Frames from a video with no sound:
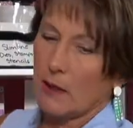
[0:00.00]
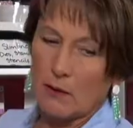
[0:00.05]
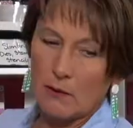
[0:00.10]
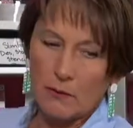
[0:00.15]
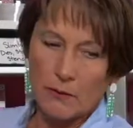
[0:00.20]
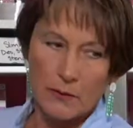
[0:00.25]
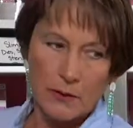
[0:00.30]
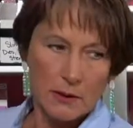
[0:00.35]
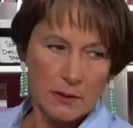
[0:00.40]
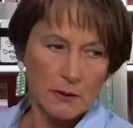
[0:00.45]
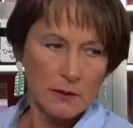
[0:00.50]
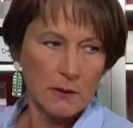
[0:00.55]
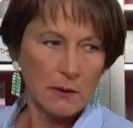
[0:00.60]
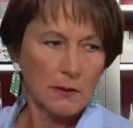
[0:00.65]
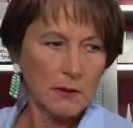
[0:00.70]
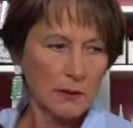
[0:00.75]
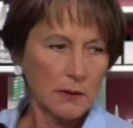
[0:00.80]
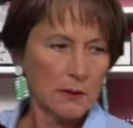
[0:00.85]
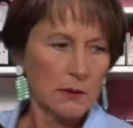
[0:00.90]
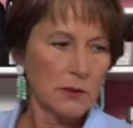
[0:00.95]
I don't think so. I
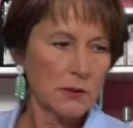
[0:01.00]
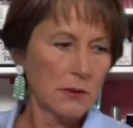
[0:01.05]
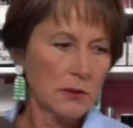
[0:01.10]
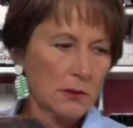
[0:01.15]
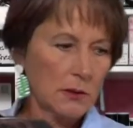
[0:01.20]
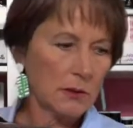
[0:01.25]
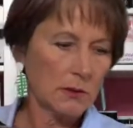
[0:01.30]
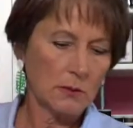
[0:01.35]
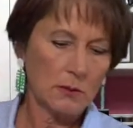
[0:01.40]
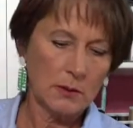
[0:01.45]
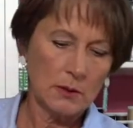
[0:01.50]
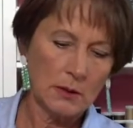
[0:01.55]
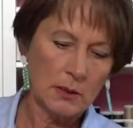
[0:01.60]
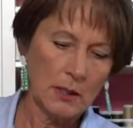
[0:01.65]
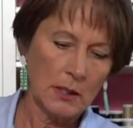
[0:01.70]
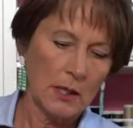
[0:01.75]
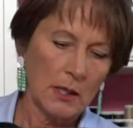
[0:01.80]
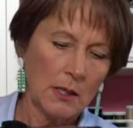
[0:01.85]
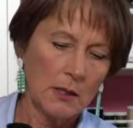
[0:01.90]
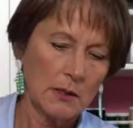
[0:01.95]
think it's two.
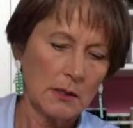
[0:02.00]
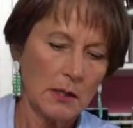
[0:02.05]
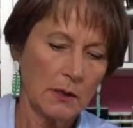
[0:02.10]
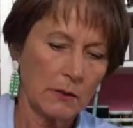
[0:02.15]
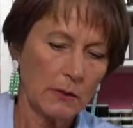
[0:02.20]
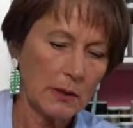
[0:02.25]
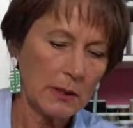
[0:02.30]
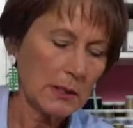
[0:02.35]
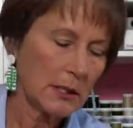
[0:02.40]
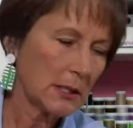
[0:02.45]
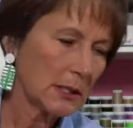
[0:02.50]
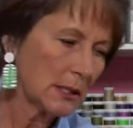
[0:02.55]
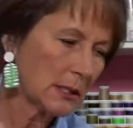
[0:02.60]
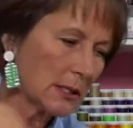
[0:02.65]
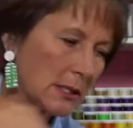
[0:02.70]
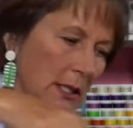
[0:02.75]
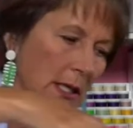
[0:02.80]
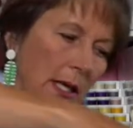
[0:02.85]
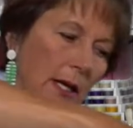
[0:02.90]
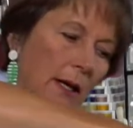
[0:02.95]
So this
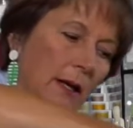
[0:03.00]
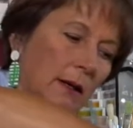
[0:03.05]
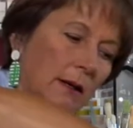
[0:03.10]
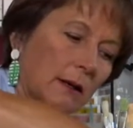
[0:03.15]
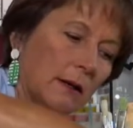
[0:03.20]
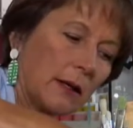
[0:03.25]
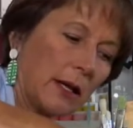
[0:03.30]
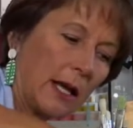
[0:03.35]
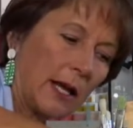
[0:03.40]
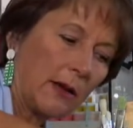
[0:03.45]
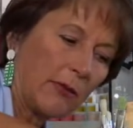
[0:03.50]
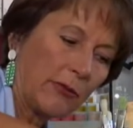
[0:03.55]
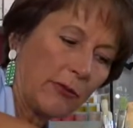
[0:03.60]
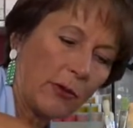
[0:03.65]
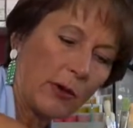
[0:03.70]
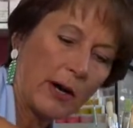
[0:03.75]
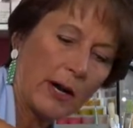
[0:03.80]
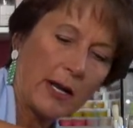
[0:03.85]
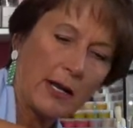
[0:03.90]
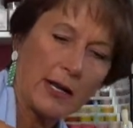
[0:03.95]
is the
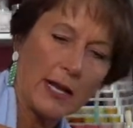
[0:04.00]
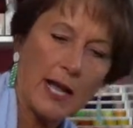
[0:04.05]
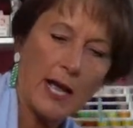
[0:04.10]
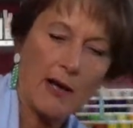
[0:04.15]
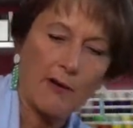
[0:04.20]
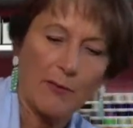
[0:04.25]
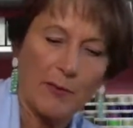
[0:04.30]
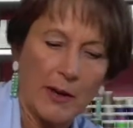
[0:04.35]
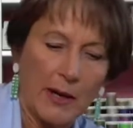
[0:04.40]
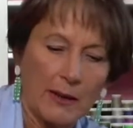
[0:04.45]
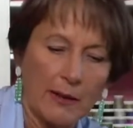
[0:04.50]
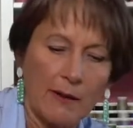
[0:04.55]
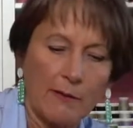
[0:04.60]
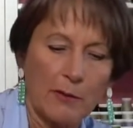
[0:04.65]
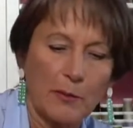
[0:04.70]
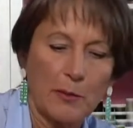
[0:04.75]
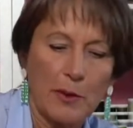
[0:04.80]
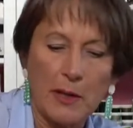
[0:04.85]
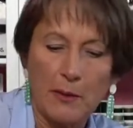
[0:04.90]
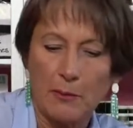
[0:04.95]
A4 eight and a half by
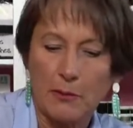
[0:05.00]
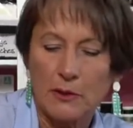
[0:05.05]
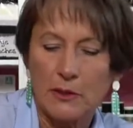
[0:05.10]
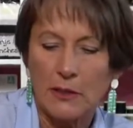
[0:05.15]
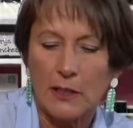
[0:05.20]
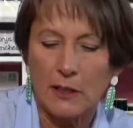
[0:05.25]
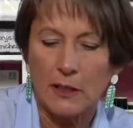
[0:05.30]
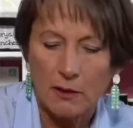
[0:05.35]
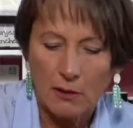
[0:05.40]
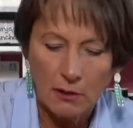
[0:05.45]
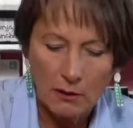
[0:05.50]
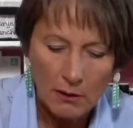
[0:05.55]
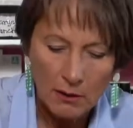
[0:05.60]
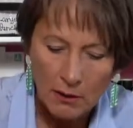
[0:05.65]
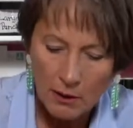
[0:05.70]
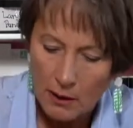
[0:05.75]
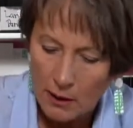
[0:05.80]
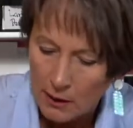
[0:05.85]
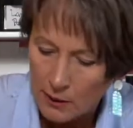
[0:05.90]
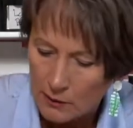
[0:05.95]
11 paper taker.
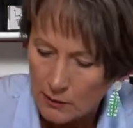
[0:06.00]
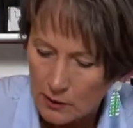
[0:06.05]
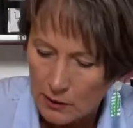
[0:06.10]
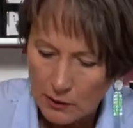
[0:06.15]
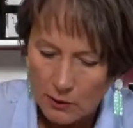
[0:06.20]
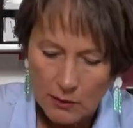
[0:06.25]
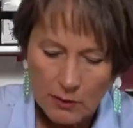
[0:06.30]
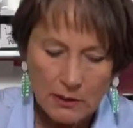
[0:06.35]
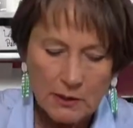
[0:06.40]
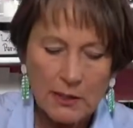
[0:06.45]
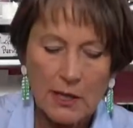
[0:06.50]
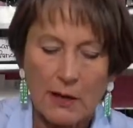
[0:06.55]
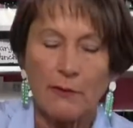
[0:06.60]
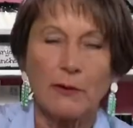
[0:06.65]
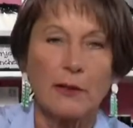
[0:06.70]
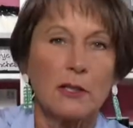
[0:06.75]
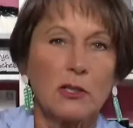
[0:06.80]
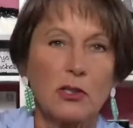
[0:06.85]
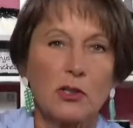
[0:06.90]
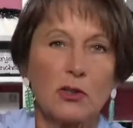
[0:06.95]
So you could
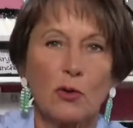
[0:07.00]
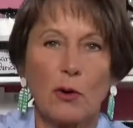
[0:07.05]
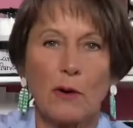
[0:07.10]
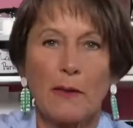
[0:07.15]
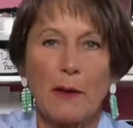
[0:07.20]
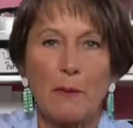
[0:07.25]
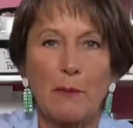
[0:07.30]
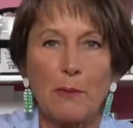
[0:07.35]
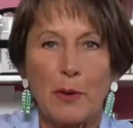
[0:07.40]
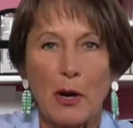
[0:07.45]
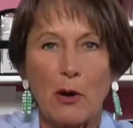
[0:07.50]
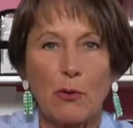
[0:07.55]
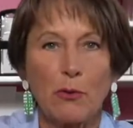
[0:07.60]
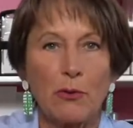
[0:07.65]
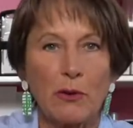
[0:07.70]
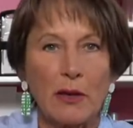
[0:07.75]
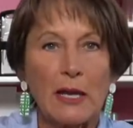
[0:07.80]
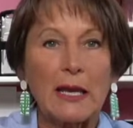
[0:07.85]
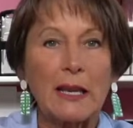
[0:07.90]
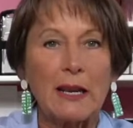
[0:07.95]
definitely store them
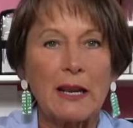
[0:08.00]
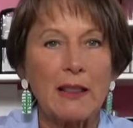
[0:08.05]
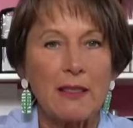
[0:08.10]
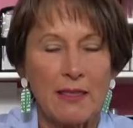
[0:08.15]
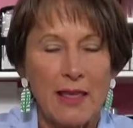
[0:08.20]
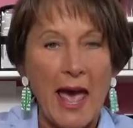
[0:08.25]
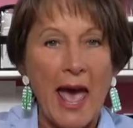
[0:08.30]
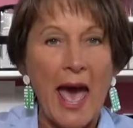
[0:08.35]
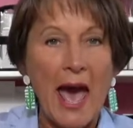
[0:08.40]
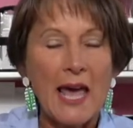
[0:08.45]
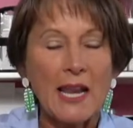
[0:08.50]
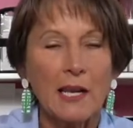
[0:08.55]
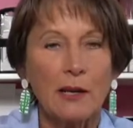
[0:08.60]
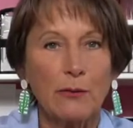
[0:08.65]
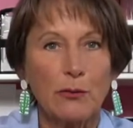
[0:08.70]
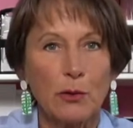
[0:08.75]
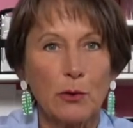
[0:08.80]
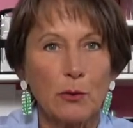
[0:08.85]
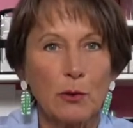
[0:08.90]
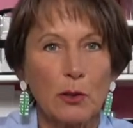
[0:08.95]
both in that
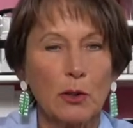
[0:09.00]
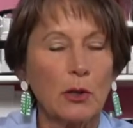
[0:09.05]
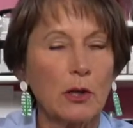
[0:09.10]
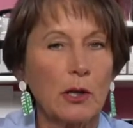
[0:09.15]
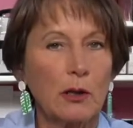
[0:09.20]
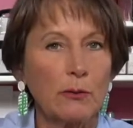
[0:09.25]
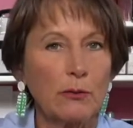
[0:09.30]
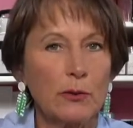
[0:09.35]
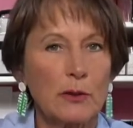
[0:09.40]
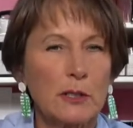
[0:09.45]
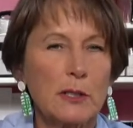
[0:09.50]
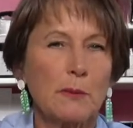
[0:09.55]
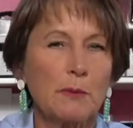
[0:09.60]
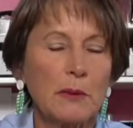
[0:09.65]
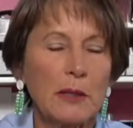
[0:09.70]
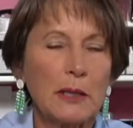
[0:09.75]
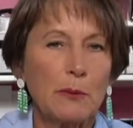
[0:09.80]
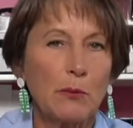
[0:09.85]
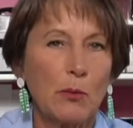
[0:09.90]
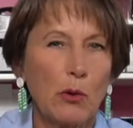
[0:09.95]
if you are looking for
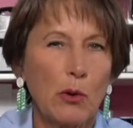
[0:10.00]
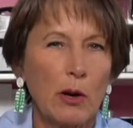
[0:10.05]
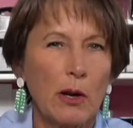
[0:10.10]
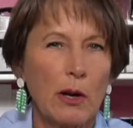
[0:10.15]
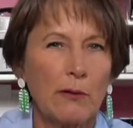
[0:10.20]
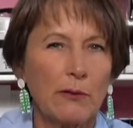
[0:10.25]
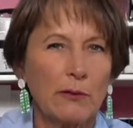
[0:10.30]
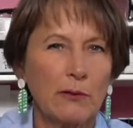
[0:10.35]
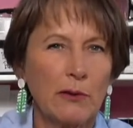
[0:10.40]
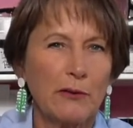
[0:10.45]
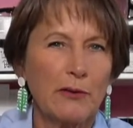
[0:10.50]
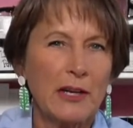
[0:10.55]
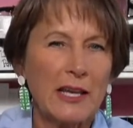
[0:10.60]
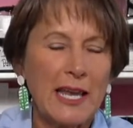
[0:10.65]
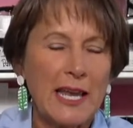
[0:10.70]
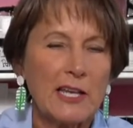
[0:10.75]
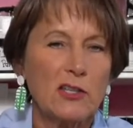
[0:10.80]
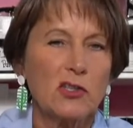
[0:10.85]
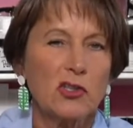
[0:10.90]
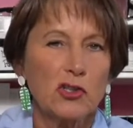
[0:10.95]
something more of, of a
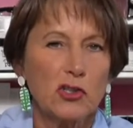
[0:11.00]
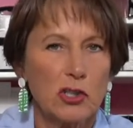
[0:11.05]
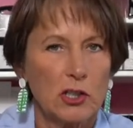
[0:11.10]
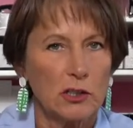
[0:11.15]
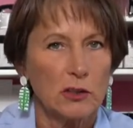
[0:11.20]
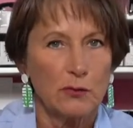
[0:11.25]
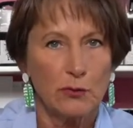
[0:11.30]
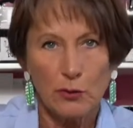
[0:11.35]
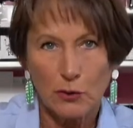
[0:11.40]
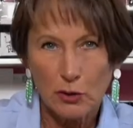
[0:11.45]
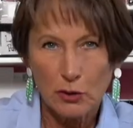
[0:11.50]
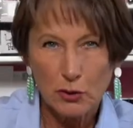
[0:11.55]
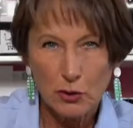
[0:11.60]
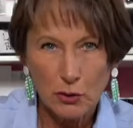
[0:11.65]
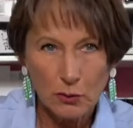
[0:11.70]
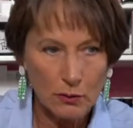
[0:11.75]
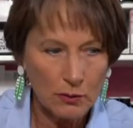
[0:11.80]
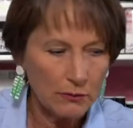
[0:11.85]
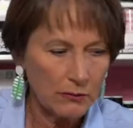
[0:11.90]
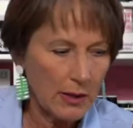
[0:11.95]
case just for the
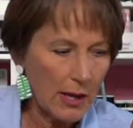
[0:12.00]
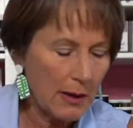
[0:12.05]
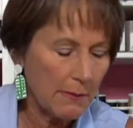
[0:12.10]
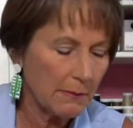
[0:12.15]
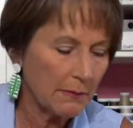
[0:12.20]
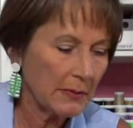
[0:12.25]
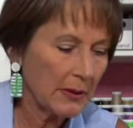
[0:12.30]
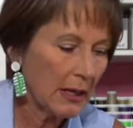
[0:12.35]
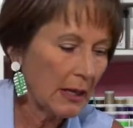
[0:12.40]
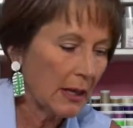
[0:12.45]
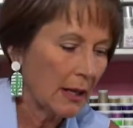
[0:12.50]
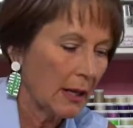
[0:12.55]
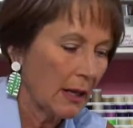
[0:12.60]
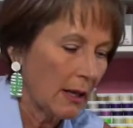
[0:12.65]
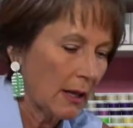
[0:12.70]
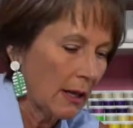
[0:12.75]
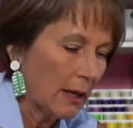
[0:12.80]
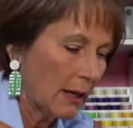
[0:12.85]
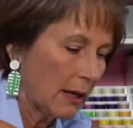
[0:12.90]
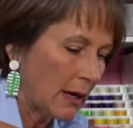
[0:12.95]
two of them.
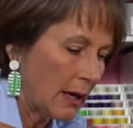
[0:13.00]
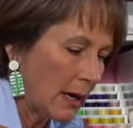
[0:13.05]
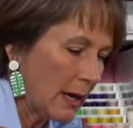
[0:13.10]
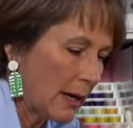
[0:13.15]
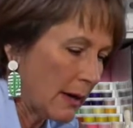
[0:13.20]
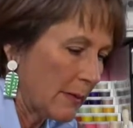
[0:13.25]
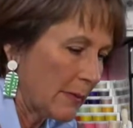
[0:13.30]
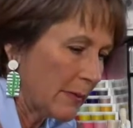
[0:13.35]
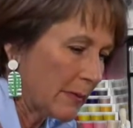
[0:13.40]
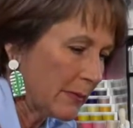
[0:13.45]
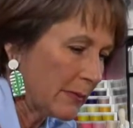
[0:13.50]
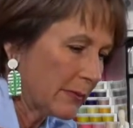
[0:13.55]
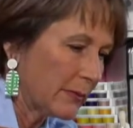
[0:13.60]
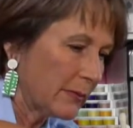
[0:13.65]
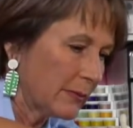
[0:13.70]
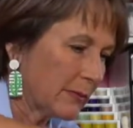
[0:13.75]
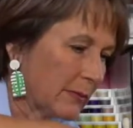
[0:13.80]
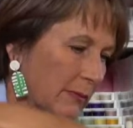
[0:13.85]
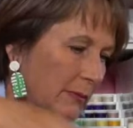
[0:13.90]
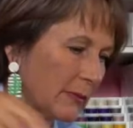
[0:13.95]
Um,
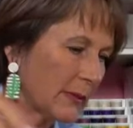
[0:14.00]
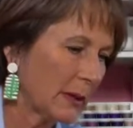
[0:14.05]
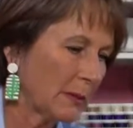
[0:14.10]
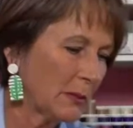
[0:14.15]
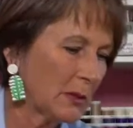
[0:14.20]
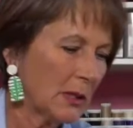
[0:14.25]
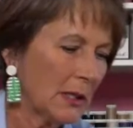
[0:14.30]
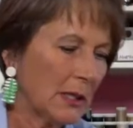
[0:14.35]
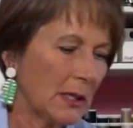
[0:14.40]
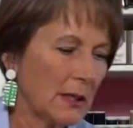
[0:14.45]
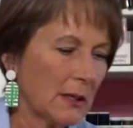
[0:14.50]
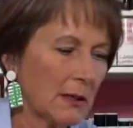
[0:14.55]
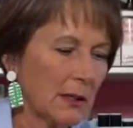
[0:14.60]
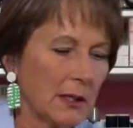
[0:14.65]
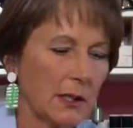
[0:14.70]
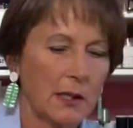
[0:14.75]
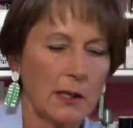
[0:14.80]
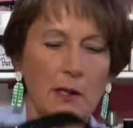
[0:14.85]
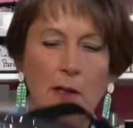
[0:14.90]
I'm trying to think